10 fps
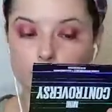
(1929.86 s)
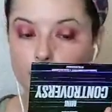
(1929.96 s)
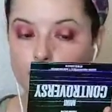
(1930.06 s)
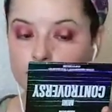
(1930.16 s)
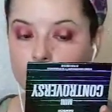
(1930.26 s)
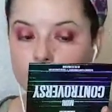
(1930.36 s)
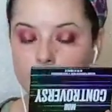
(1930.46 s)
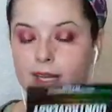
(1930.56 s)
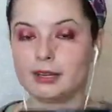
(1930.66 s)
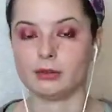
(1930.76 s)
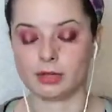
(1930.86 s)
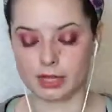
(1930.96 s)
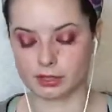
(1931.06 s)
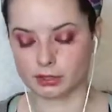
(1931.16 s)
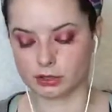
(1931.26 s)
Personally, I don't
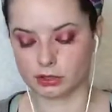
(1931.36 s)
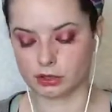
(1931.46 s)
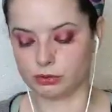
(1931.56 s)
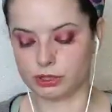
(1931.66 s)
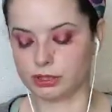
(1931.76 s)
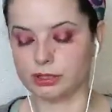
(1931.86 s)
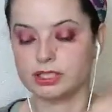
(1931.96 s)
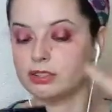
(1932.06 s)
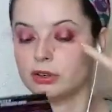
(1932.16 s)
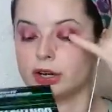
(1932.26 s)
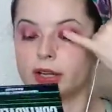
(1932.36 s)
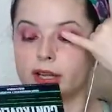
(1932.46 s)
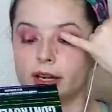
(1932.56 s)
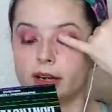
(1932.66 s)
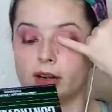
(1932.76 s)
like using concealer to
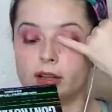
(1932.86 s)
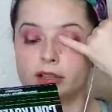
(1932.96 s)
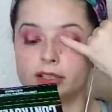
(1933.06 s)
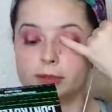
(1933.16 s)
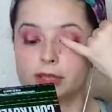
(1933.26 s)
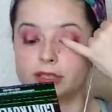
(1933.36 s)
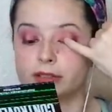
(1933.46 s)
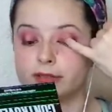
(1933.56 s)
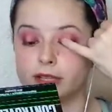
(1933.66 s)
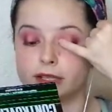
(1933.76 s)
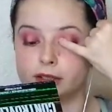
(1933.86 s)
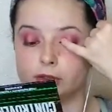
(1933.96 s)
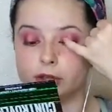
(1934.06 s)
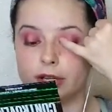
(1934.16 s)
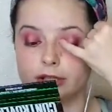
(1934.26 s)
cut at all, just because I feel like
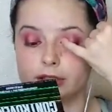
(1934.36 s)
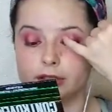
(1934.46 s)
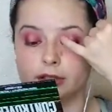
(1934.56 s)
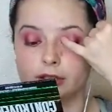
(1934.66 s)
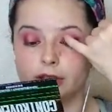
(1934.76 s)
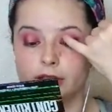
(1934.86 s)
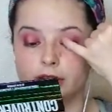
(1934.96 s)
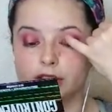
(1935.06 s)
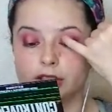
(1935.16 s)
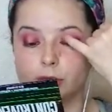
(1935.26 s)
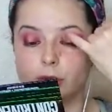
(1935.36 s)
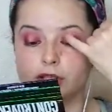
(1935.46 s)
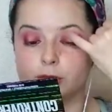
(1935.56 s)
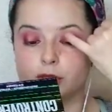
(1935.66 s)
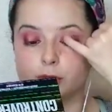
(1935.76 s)
it's just way
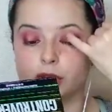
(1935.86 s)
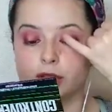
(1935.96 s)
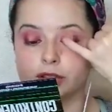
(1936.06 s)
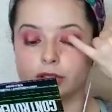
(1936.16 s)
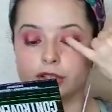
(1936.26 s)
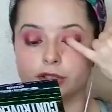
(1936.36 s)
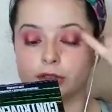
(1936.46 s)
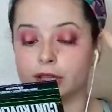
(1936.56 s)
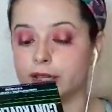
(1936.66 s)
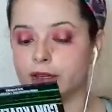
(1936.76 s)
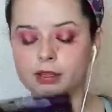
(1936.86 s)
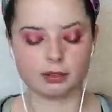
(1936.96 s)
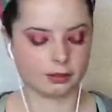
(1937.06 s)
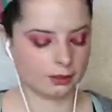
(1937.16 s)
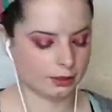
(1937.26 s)
too much product on your lid
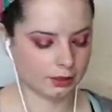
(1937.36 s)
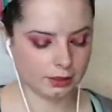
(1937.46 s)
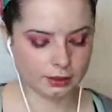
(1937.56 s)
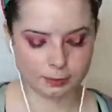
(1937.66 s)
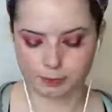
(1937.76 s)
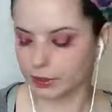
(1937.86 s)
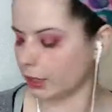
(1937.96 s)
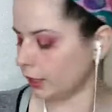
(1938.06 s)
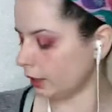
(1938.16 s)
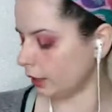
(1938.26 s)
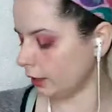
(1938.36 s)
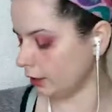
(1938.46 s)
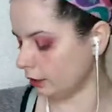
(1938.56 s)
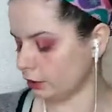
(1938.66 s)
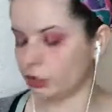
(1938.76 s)

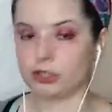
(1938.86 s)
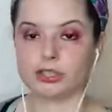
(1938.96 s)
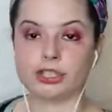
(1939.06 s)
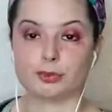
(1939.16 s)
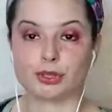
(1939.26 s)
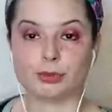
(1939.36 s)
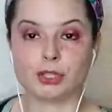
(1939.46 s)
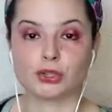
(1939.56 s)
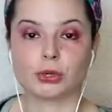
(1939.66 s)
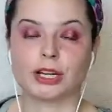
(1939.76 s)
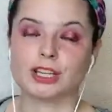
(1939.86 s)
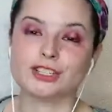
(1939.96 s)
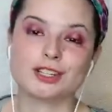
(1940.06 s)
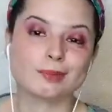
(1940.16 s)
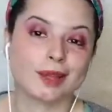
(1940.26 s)
and encourages premature aging.